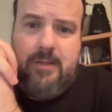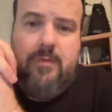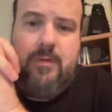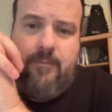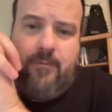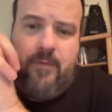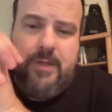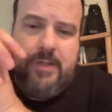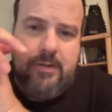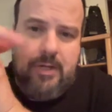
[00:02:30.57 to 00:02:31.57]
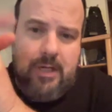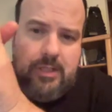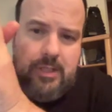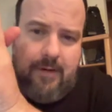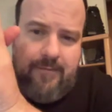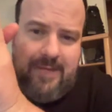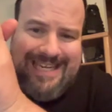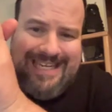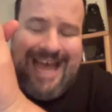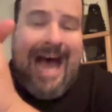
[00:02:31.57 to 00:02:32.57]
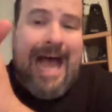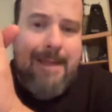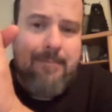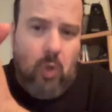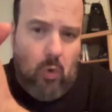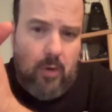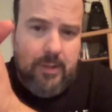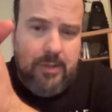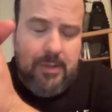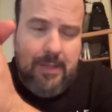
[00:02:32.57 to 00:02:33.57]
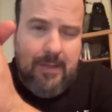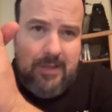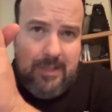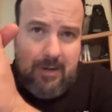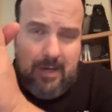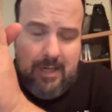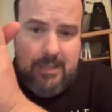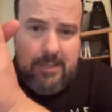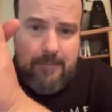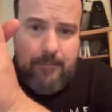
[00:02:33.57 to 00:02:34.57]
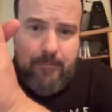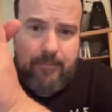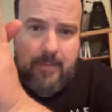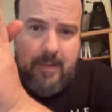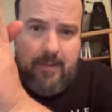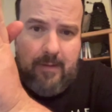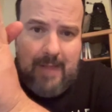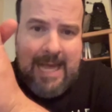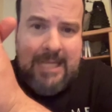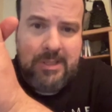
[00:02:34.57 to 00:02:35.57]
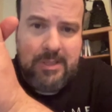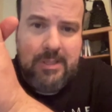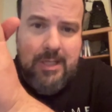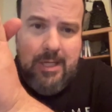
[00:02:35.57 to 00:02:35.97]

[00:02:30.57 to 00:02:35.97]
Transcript: So it was the first introduction of the Time Lords in the series, the last